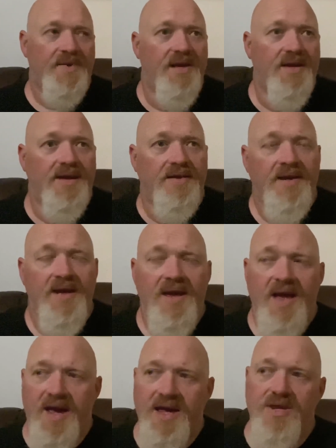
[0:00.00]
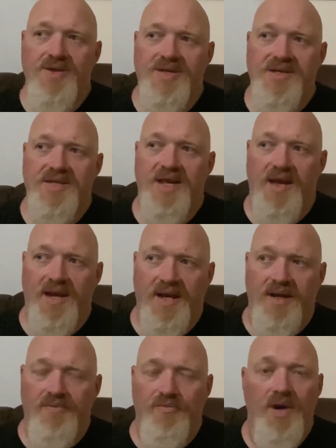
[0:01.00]
And he uses it
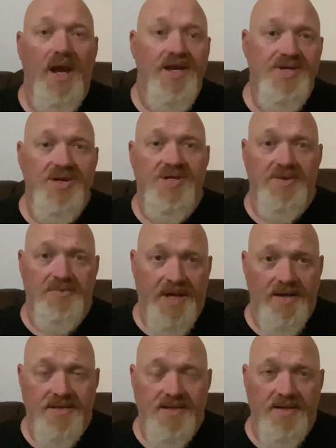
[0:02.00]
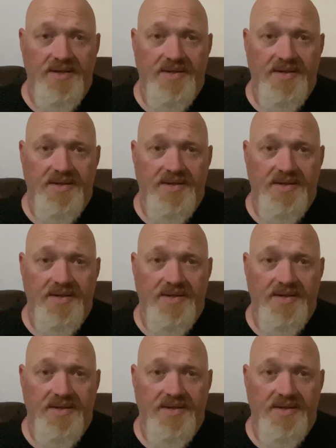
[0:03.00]
in relationship counselling